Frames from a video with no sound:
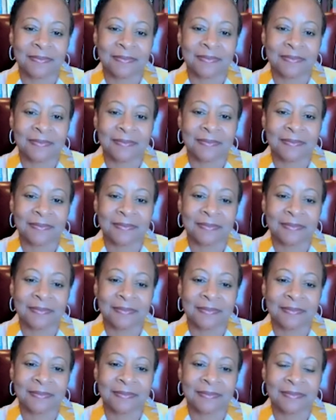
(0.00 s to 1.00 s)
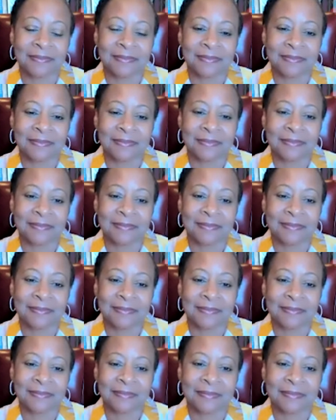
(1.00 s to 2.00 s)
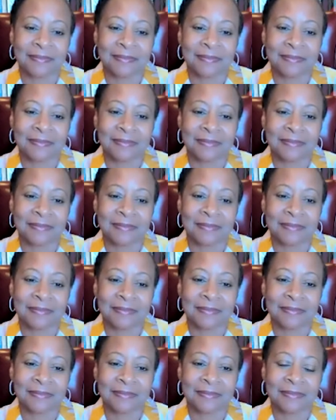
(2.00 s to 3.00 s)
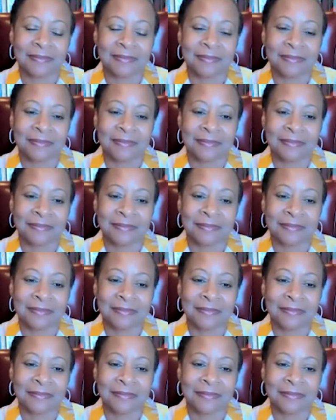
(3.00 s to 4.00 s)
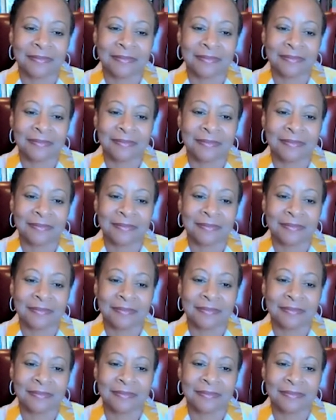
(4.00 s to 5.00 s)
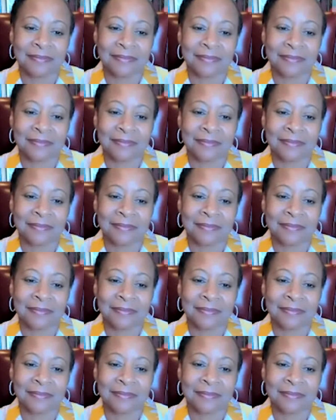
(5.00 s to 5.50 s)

[no speech]